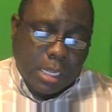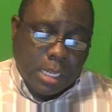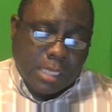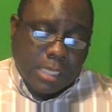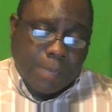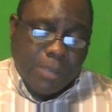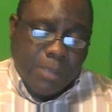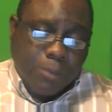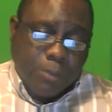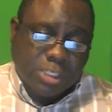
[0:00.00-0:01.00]
The
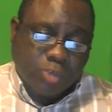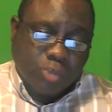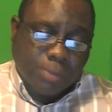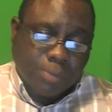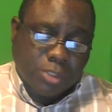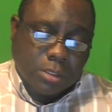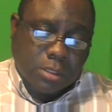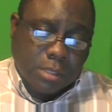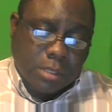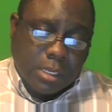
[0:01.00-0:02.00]
people description
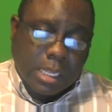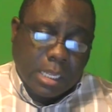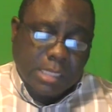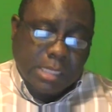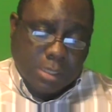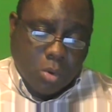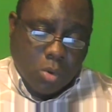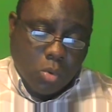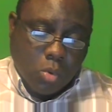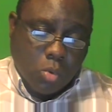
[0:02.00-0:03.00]
is the
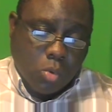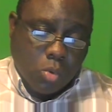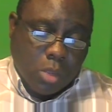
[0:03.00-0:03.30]
who,